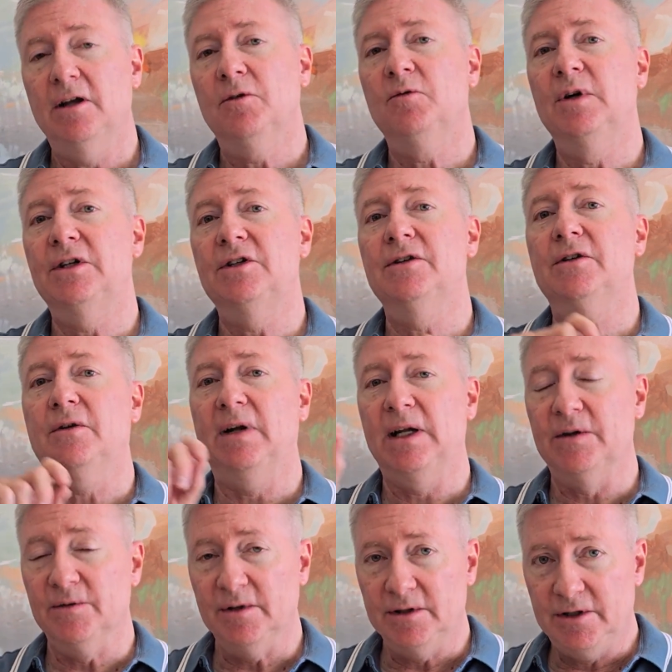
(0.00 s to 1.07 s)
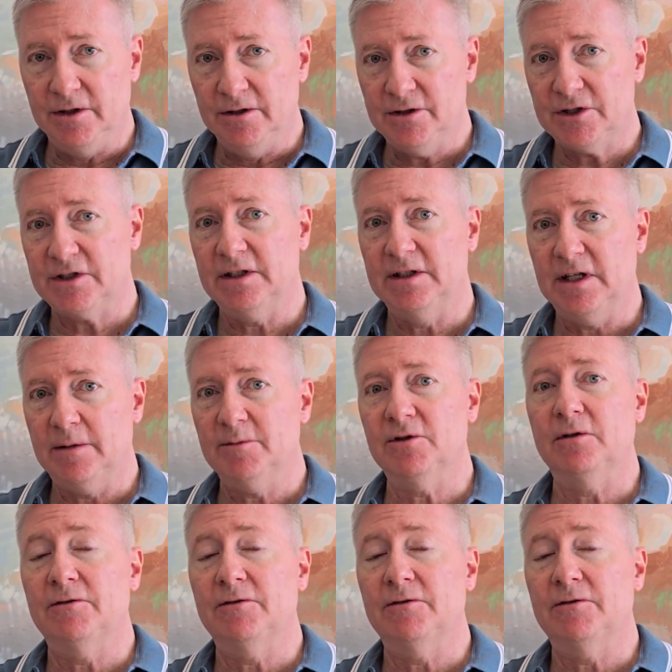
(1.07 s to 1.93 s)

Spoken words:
which is going to reduce the number